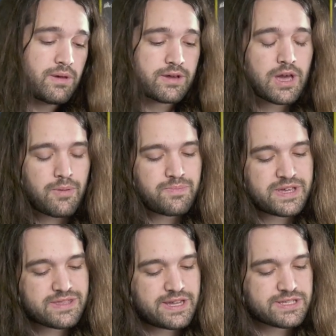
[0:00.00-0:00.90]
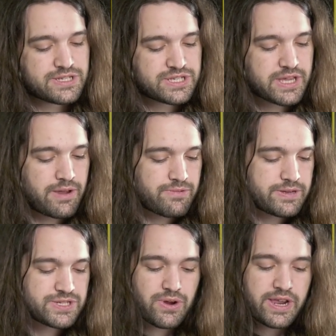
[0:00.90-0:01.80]
a couple big things. Let's just
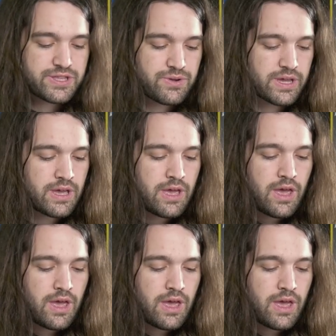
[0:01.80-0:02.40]
get straight into it.